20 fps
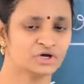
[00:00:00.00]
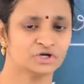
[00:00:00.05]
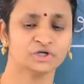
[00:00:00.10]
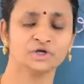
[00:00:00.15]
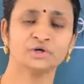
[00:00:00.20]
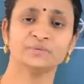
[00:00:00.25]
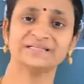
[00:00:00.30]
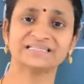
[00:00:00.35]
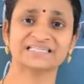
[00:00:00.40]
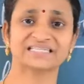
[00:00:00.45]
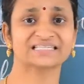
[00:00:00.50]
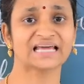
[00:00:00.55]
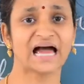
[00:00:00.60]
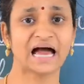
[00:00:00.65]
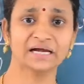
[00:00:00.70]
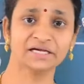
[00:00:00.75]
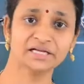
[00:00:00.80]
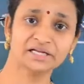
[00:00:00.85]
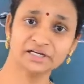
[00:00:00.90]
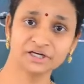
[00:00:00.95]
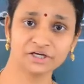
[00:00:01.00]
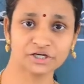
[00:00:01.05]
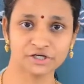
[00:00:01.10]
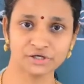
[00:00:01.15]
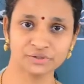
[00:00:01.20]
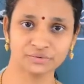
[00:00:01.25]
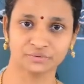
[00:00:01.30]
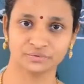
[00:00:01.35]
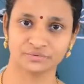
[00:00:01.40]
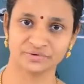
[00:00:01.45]
You will stand in a
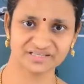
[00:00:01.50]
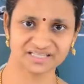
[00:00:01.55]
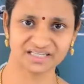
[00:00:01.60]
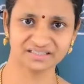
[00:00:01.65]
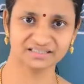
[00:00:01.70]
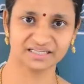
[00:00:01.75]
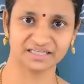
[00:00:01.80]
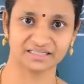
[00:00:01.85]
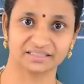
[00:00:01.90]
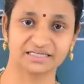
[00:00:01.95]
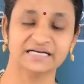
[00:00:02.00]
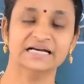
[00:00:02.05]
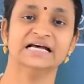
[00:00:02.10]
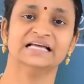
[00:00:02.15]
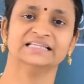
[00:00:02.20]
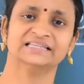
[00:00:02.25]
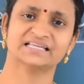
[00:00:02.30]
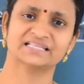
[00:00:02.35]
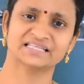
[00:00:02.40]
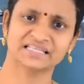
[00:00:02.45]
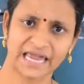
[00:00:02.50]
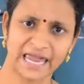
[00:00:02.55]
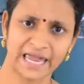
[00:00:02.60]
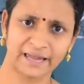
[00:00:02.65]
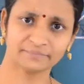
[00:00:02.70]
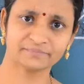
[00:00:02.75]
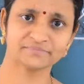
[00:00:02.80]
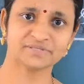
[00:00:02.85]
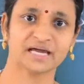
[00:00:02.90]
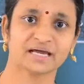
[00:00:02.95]
queue, isn't it? The
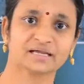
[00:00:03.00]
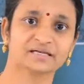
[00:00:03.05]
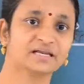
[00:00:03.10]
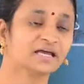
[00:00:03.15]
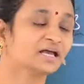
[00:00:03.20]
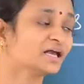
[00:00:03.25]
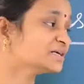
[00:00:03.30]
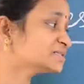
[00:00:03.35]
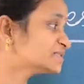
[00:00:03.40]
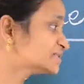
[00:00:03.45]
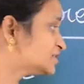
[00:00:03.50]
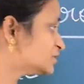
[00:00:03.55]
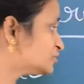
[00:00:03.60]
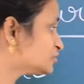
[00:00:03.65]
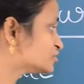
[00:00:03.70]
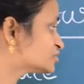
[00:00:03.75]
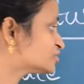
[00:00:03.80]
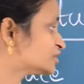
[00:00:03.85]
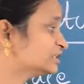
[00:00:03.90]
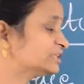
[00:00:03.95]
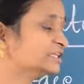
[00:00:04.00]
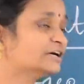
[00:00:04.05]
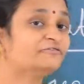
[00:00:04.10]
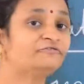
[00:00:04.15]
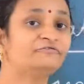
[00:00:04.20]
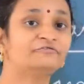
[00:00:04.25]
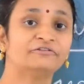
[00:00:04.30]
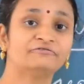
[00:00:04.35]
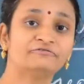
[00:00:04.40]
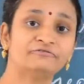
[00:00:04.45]
same technique is used in the
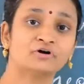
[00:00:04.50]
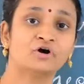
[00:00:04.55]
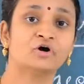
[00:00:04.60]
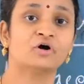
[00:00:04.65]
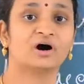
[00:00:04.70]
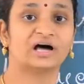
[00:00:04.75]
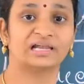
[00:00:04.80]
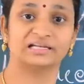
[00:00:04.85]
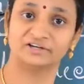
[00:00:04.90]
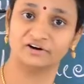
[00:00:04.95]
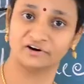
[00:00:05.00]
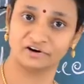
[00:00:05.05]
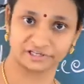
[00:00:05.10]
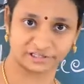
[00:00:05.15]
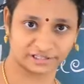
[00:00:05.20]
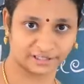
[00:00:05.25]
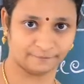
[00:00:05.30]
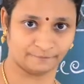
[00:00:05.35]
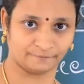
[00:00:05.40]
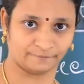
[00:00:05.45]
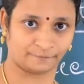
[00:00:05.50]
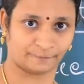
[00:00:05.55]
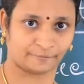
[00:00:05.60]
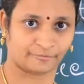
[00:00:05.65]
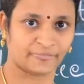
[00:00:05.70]
FIFO algorithm.